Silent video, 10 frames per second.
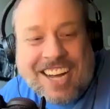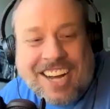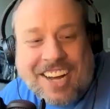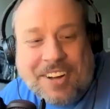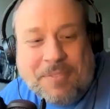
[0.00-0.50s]

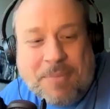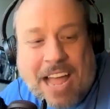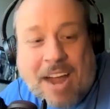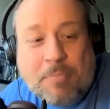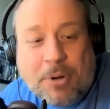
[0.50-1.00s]

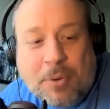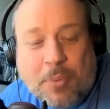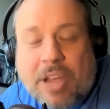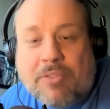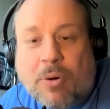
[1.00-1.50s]
I put
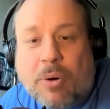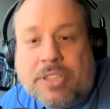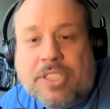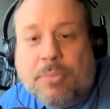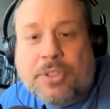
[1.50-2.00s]
Wake
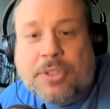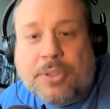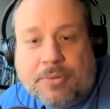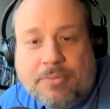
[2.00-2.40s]
Forest number 2.